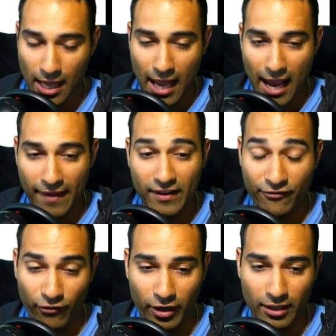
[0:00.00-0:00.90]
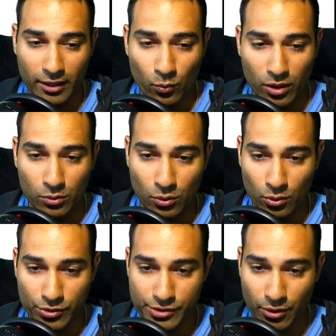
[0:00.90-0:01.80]
And then finally, we will
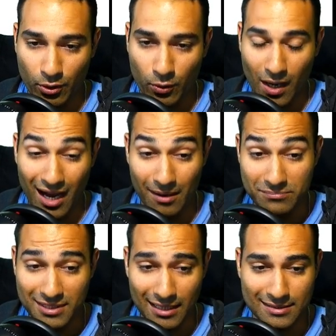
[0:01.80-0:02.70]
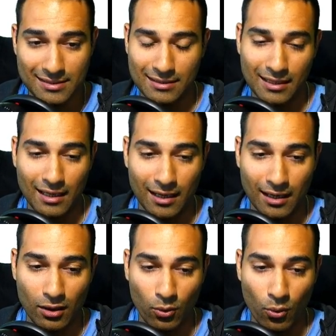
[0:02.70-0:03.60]
also update uh,
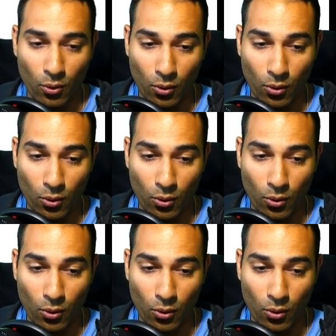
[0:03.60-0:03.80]
or